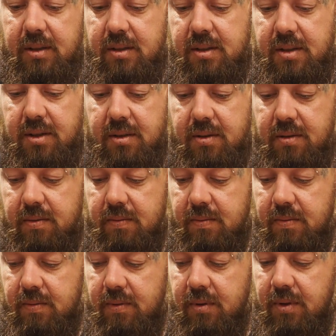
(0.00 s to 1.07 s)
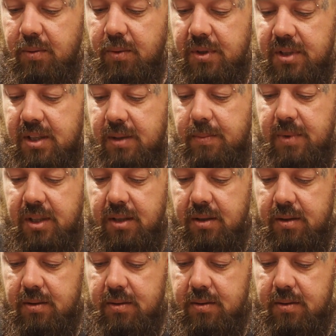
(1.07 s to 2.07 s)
so you want something